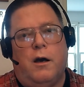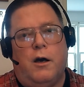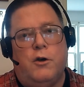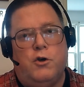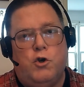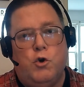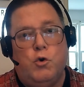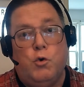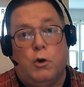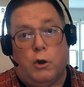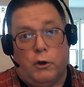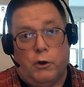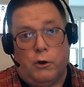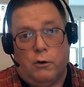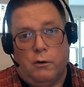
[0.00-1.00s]
a
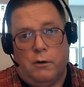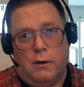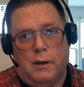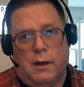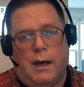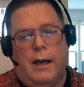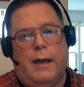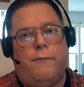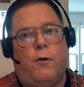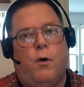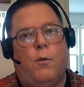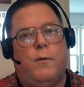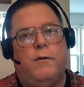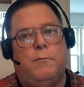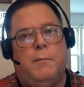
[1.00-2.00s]
doodler. I have
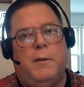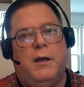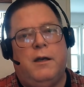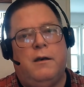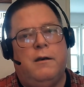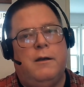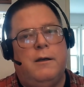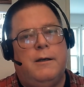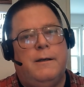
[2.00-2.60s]
always been,